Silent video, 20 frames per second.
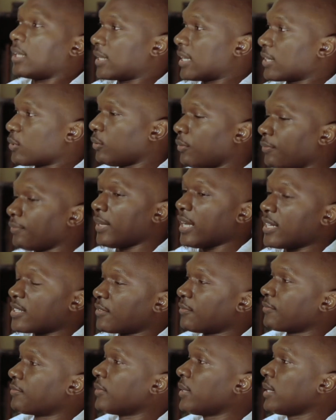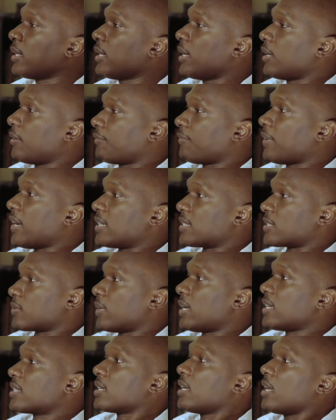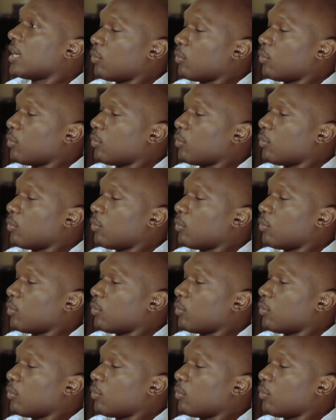that whole flight and fight, right?